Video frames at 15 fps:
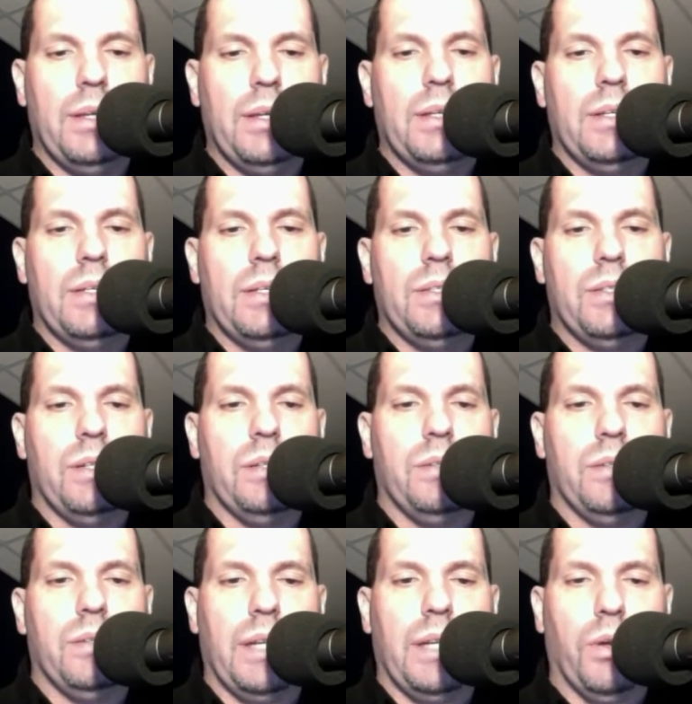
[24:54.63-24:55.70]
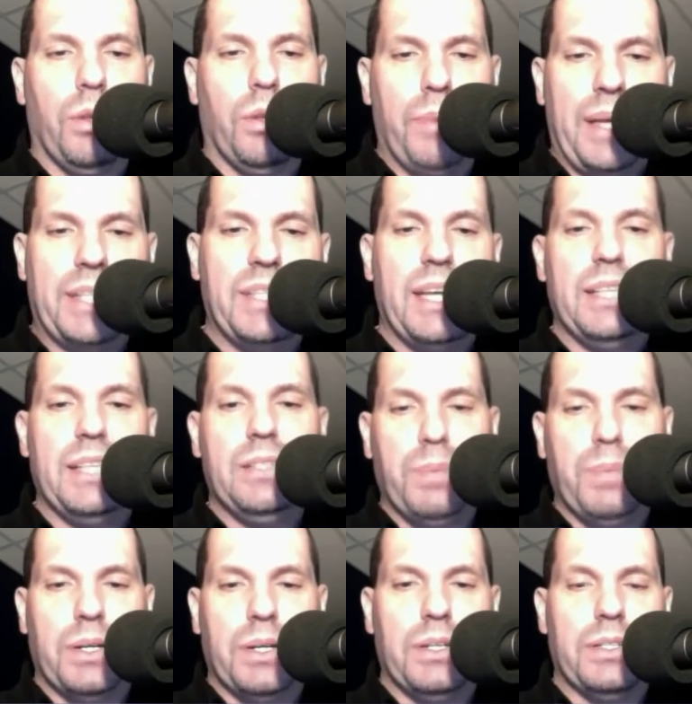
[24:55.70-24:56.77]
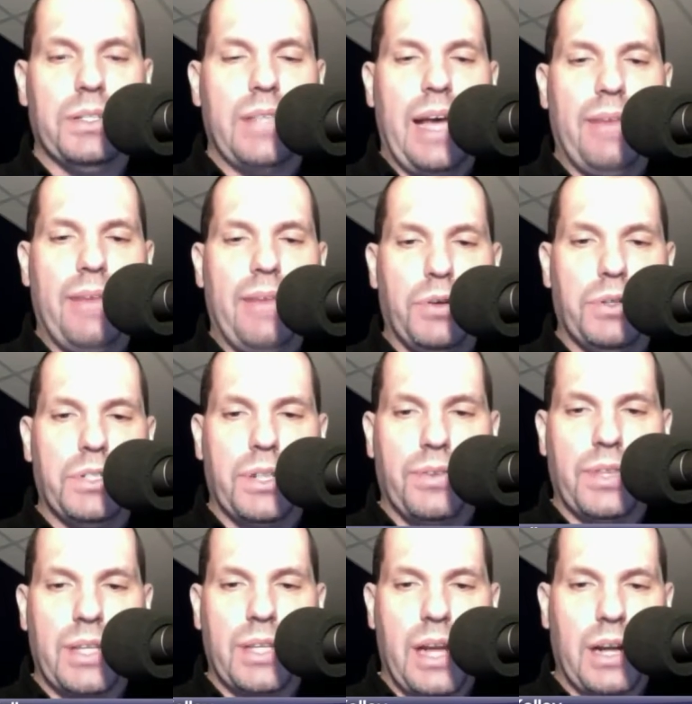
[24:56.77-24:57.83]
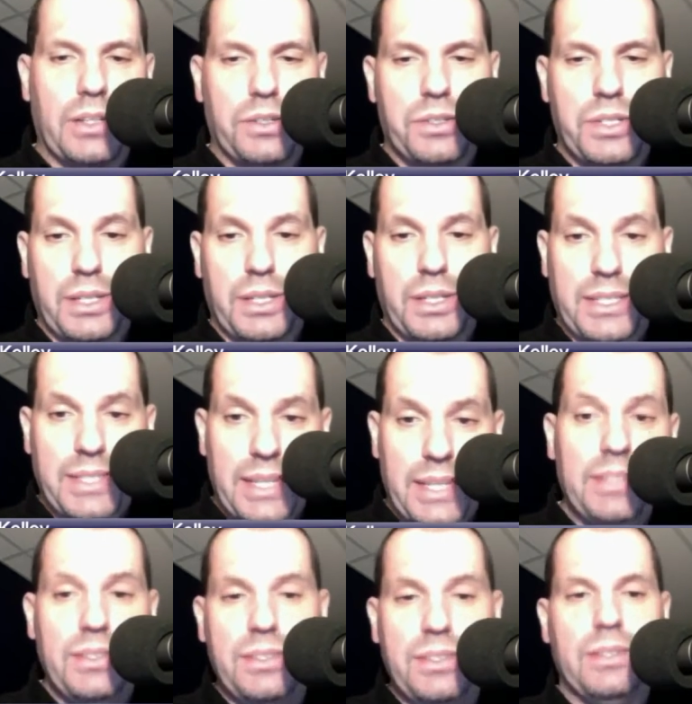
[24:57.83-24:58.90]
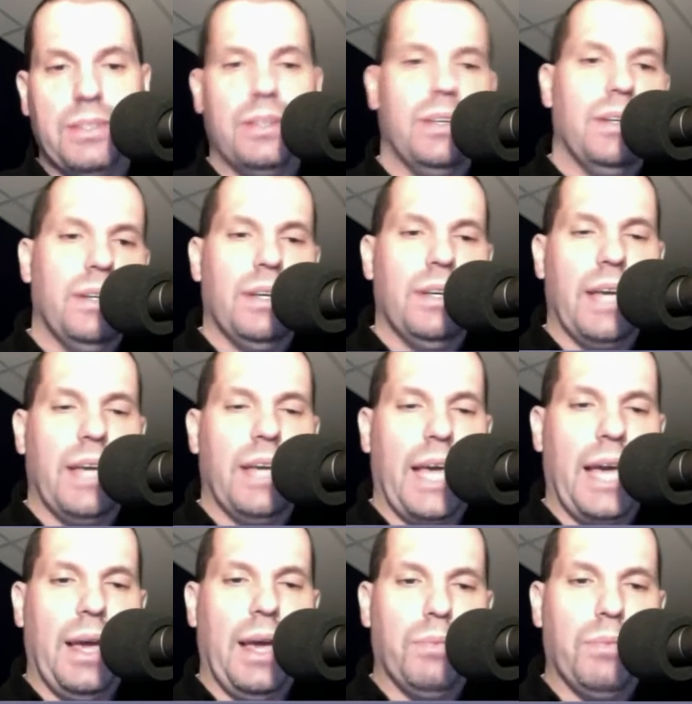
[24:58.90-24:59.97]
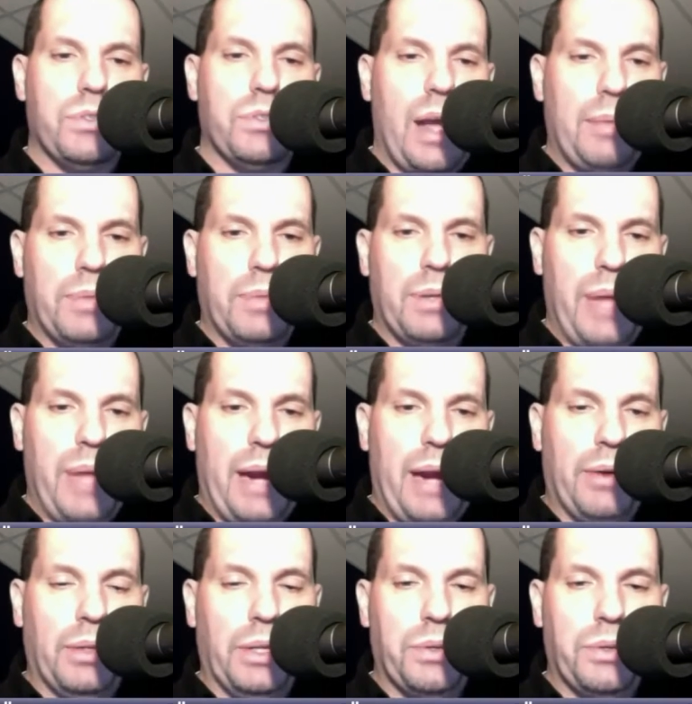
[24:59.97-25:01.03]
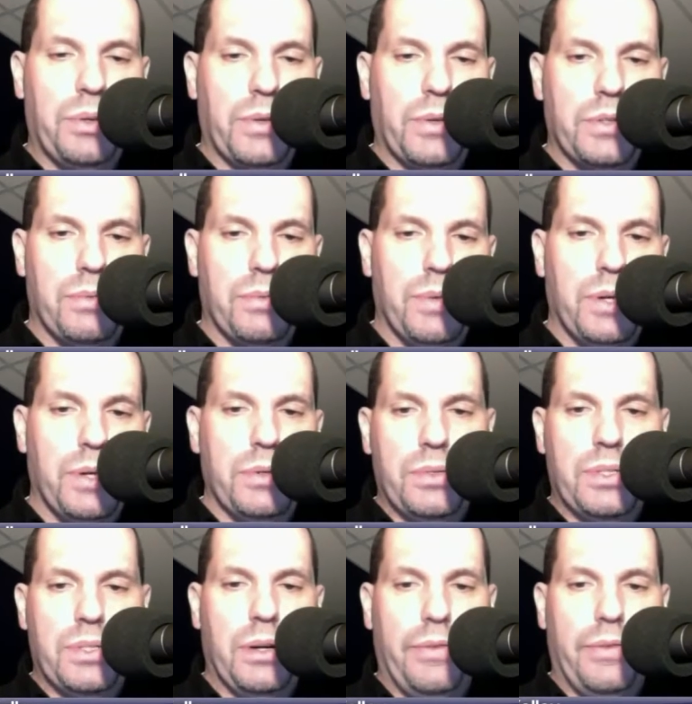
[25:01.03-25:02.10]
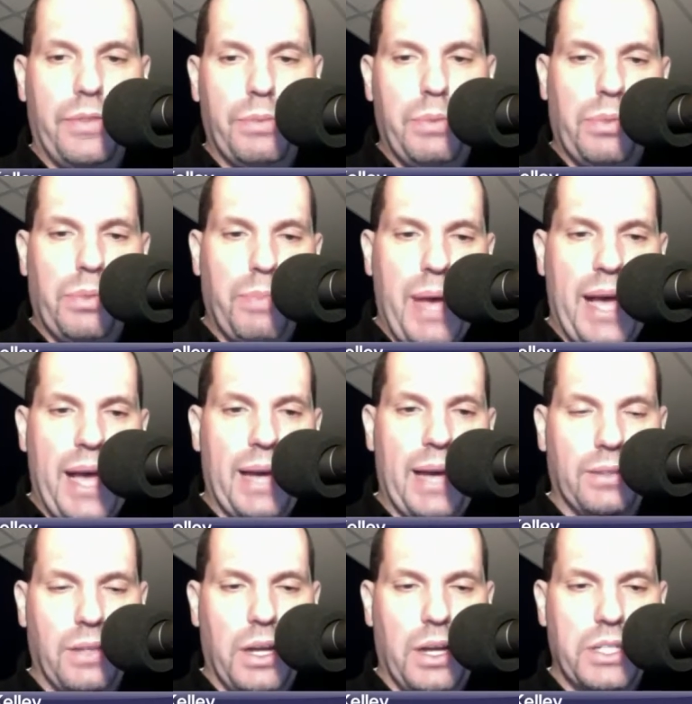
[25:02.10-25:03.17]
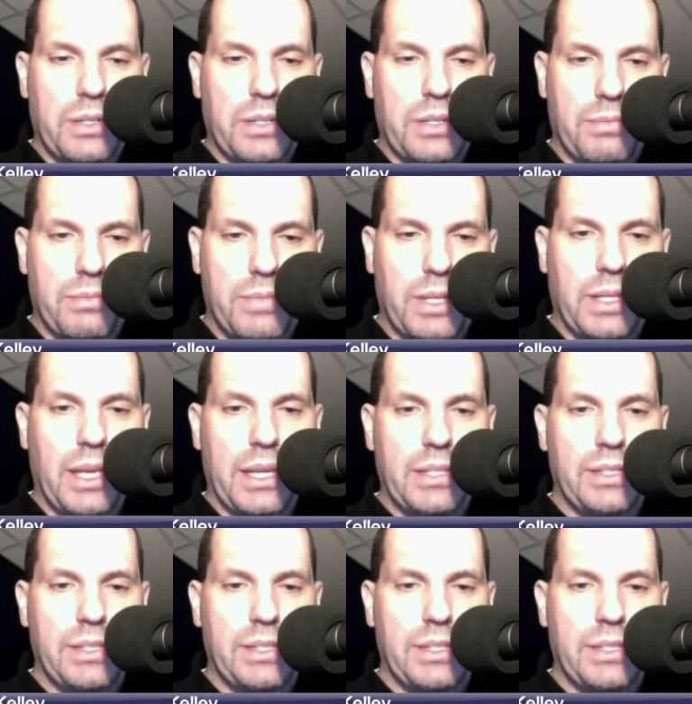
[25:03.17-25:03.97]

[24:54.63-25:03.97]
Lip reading: So, and it only makes sense because that version of the Doctor still exists, and was trapped in a parallel universe with Rose. So if they're both back, logic dictates that